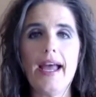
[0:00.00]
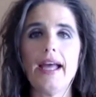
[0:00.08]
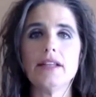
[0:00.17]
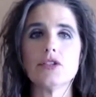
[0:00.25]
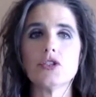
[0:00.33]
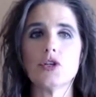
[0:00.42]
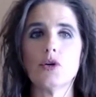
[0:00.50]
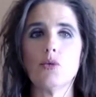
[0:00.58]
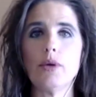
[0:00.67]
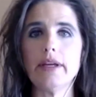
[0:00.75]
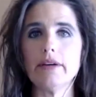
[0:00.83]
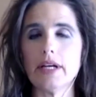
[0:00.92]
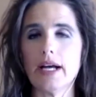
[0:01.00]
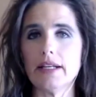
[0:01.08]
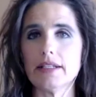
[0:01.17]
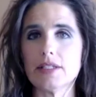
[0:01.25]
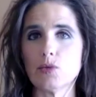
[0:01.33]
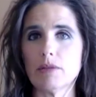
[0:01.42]
And so we kind
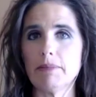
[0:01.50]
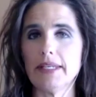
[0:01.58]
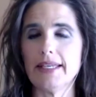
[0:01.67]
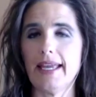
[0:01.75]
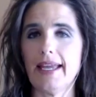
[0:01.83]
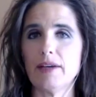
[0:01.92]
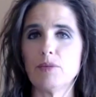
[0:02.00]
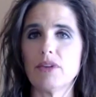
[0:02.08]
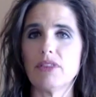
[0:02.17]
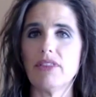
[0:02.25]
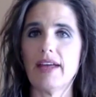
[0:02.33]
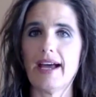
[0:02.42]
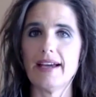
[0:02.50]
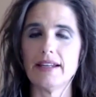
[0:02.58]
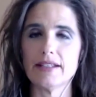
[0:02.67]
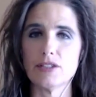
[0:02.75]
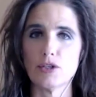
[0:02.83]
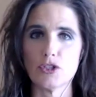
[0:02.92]
of sort of began with that
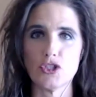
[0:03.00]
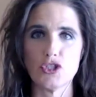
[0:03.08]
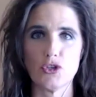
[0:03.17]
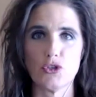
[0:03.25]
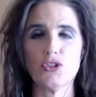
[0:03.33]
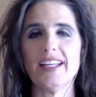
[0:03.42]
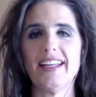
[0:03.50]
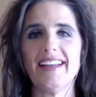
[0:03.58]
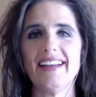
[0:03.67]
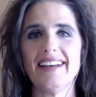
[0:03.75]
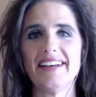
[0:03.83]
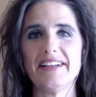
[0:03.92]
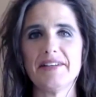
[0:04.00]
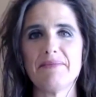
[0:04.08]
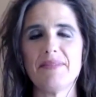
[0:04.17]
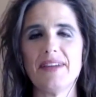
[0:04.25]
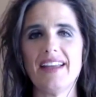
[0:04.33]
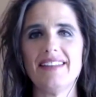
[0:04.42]
as our journey.
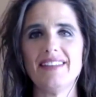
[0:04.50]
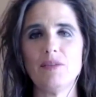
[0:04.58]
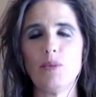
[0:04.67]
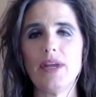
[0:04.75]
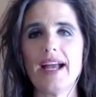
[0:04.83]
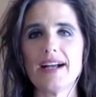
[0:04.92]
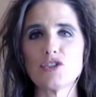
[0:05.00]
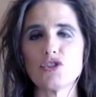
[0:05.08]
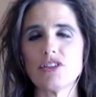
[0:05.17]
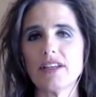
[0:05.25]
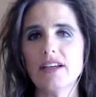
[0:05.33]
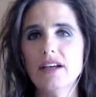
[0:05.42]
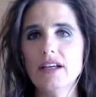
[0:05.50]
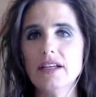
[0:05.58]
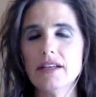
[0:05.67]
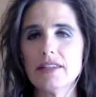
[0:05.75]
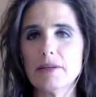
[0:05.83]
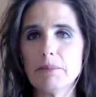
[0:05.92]
And we actually the